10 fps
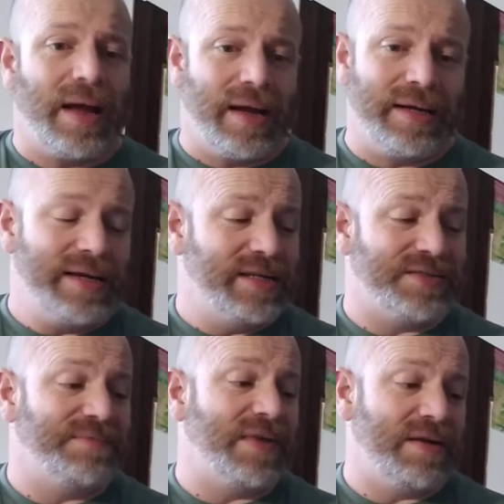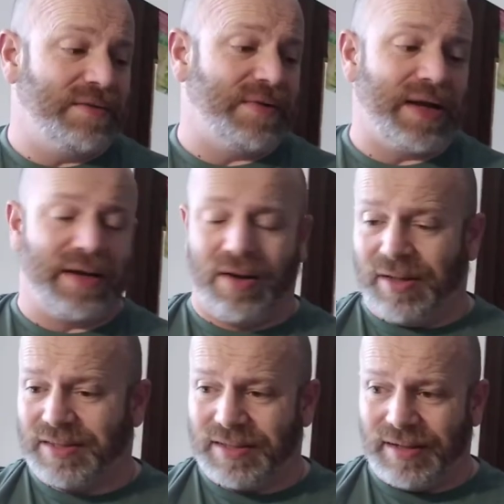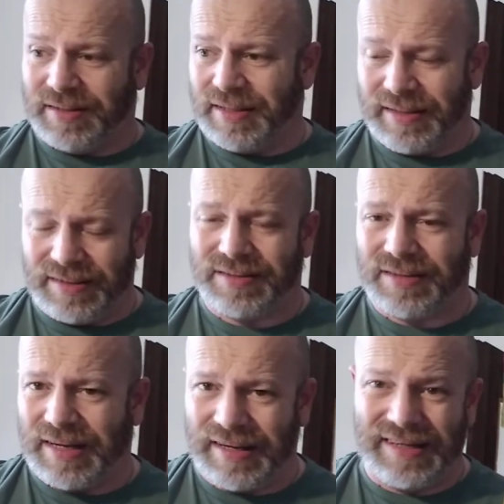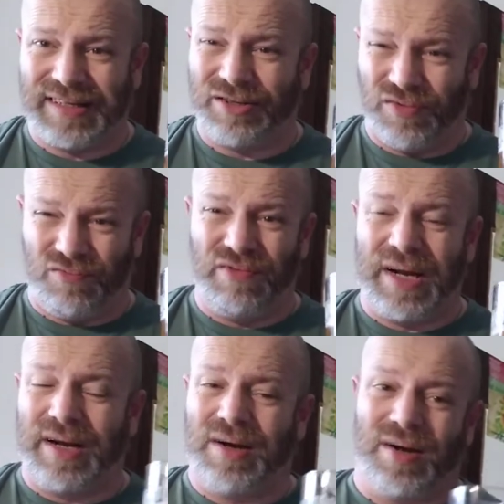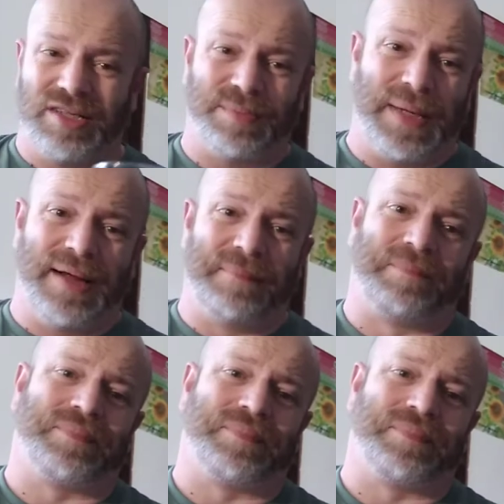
And it is very, very nice. It's a really nice beer.